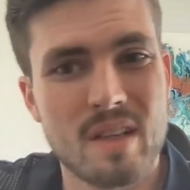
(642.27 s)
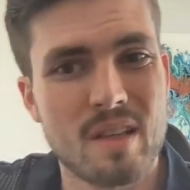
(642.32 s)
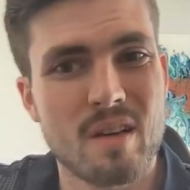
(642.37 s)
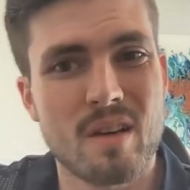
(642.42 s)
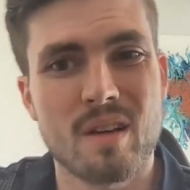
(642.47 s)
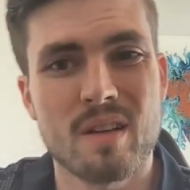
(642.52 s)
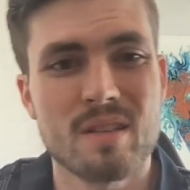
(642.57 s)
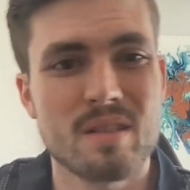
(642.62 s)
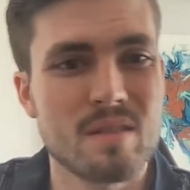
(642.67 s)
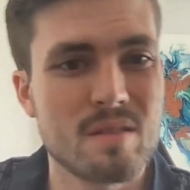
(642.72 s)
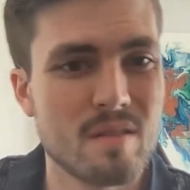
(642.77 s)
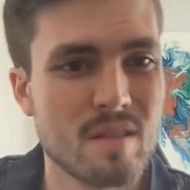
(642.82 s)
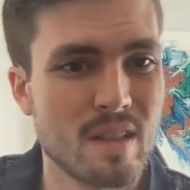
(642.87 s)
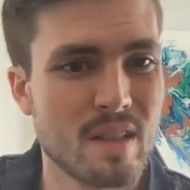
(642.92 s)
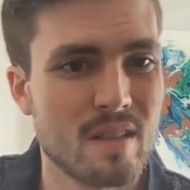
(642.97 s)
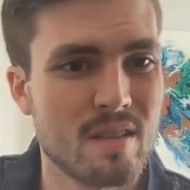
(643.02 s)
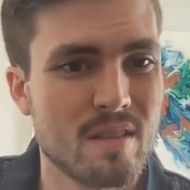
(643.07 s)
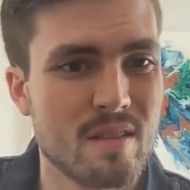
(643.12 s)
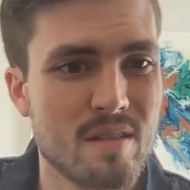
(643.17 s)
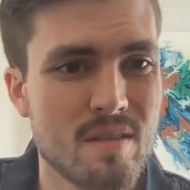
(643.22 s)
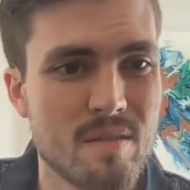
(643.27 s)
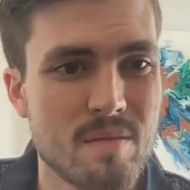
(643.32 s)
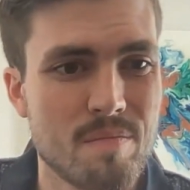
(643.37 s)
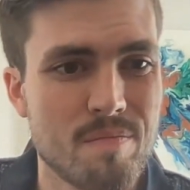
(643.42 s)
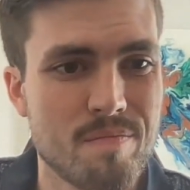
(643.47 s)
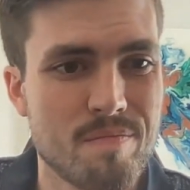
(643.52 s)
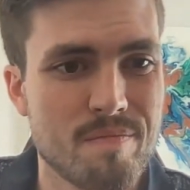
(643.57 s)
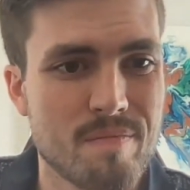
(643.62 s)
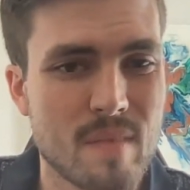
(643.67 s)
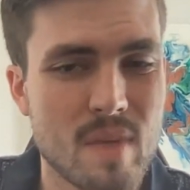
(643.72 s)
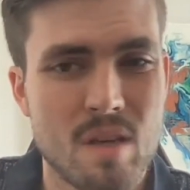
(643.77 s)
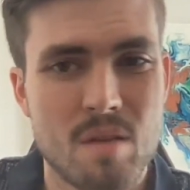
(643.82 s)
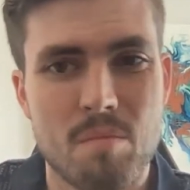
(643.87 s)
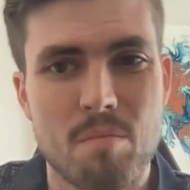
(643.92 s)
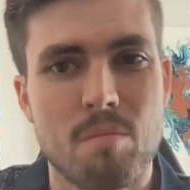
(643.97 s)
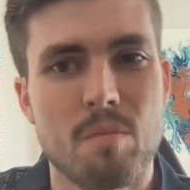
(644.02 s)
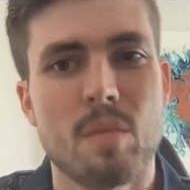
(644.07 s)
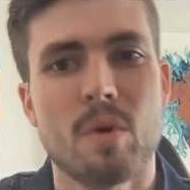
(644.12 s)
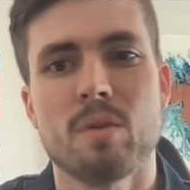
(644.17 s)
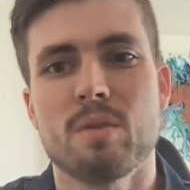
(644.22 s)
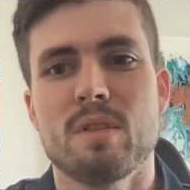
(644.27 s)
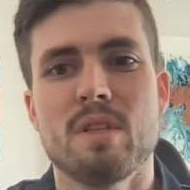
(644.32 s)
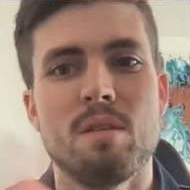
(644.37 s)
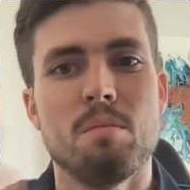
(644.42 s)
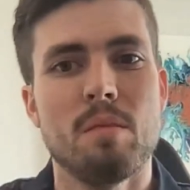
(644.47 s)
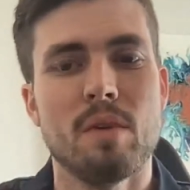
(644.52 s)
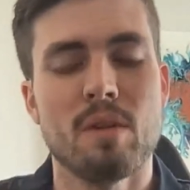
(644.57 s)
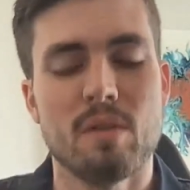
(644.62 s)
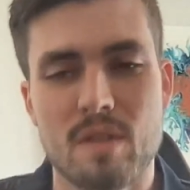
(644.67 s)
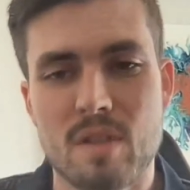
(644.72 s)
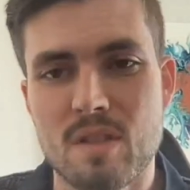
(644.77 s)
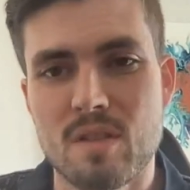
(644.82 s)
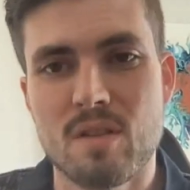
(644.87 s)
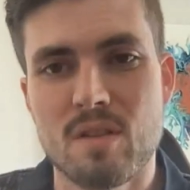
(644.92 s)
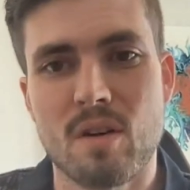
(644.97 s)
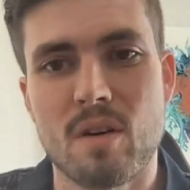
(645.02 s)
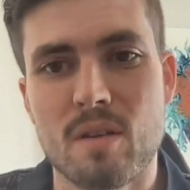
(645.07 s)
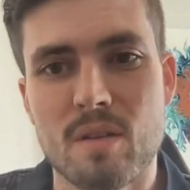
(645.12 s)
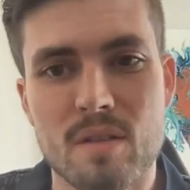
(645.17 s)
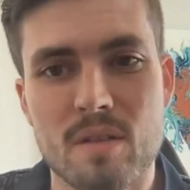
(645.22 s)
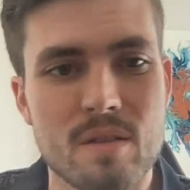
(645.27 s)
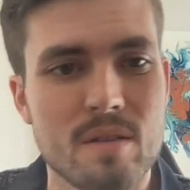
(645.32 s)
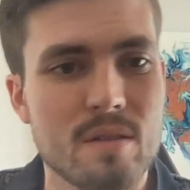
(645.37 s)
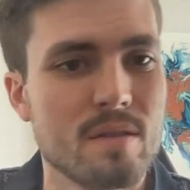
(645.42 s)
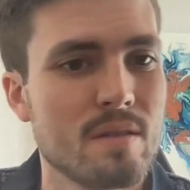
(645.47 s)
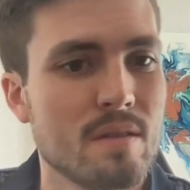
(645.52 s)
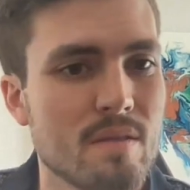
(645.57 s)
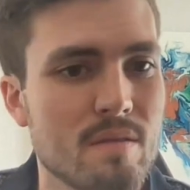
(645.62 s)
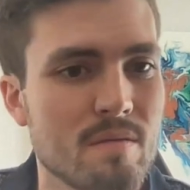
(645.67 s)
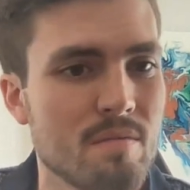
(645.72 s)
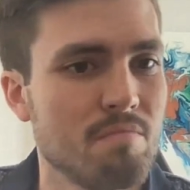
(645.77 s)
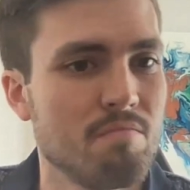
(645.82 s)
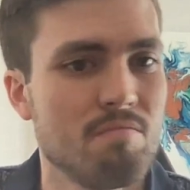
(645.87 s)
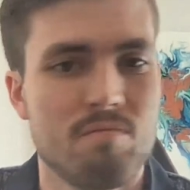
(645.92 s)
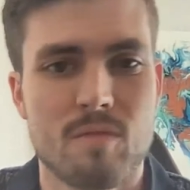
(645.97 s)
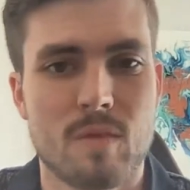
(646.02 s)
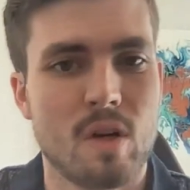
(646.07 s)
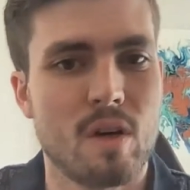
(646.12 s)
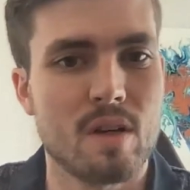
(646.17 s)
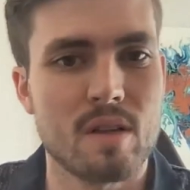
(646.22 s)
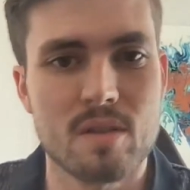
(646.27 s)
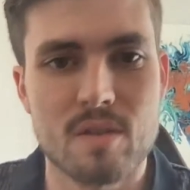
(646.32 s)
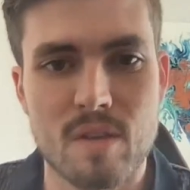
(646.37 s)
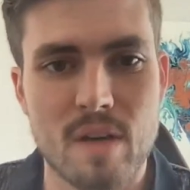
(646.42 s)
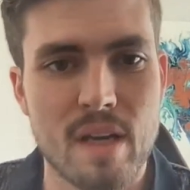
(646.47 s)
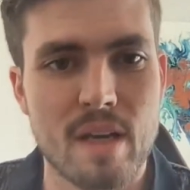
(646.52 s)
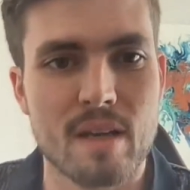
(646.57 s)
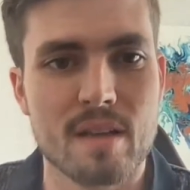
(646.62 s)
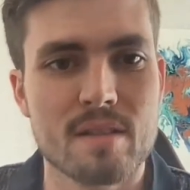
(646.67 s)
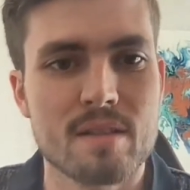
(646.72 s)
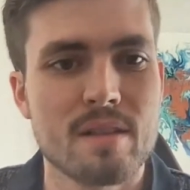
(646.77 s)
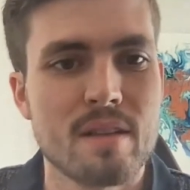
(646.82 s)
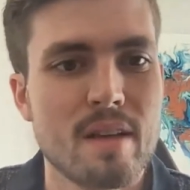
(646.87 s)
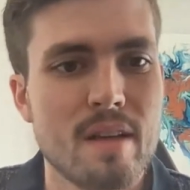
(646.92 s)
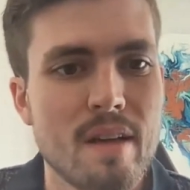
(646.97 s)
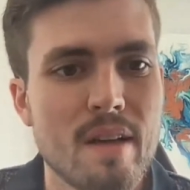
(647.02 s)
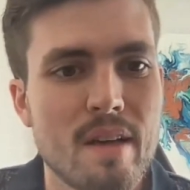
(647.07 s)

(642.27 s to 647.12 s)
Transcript: They cost like multi-million dollars contracts,